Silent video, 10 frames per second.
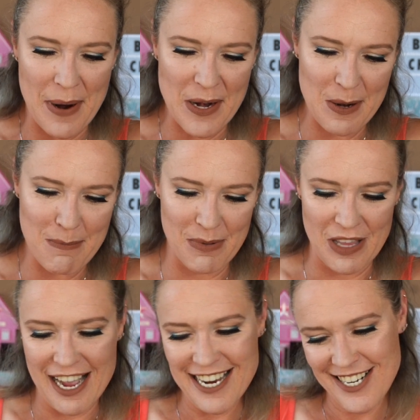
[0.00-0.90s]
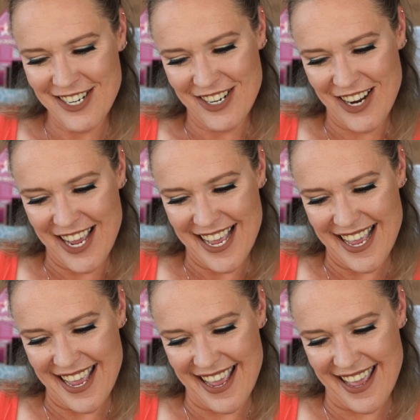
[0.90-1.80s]
Butter Blush
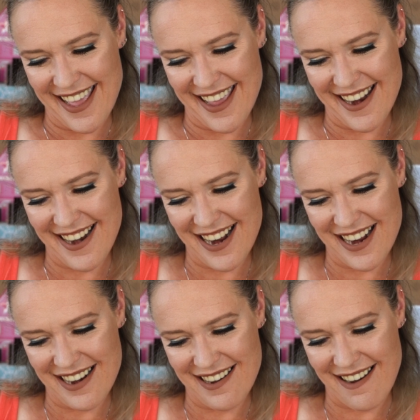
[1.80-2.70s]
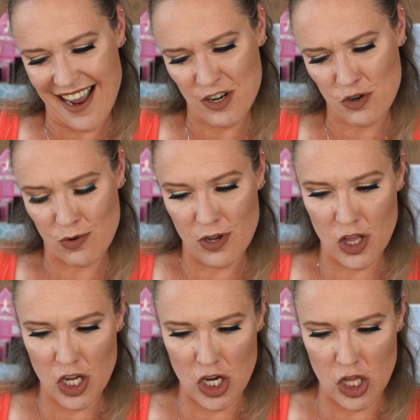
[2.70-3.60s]
in
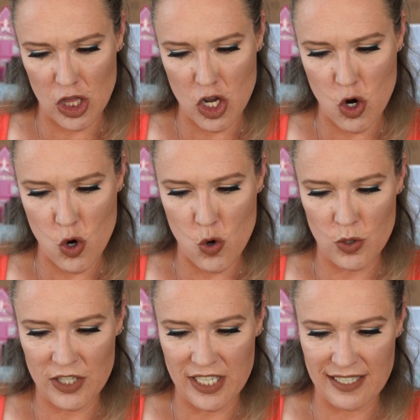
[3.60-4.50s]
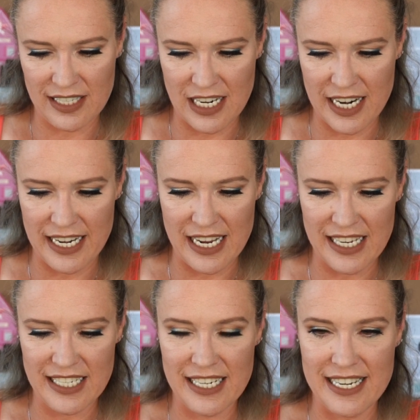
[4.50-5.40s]
Natural Glow, just to kind
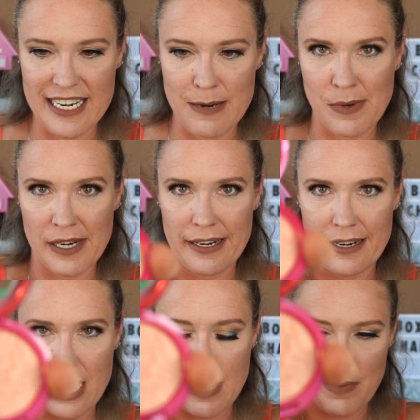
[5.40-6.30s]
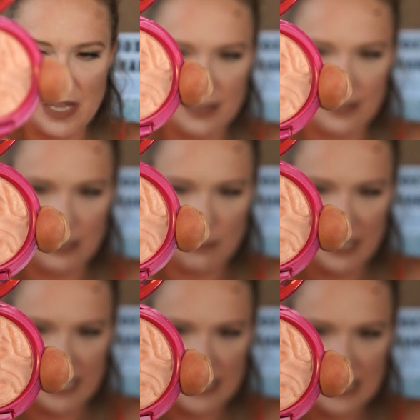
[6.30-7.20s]
of deepen it up a little
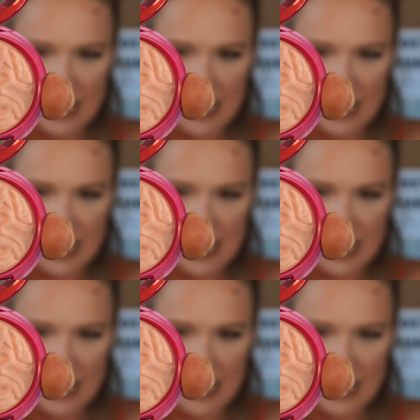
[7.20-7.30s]
bit.